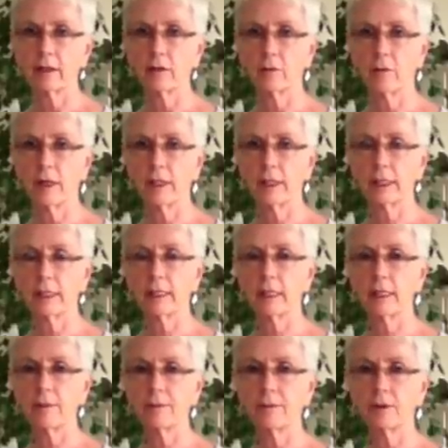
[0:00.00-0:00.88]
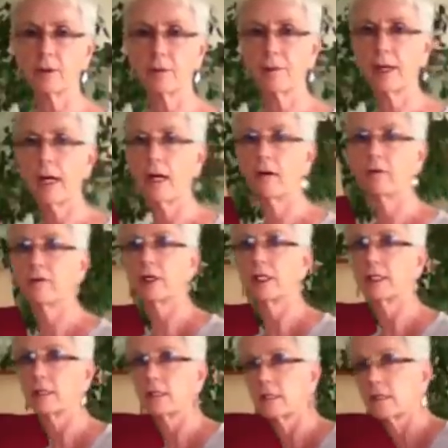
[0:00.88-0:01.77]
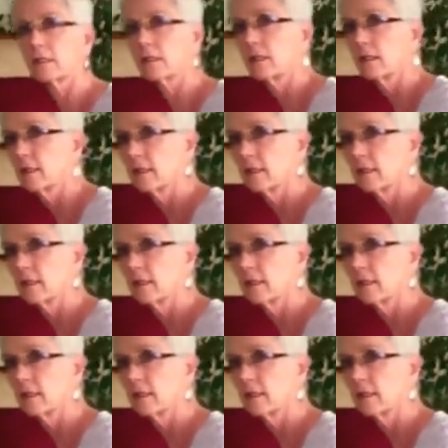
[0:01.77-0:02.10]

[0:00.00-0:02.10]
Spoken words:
You want to keep your pelvis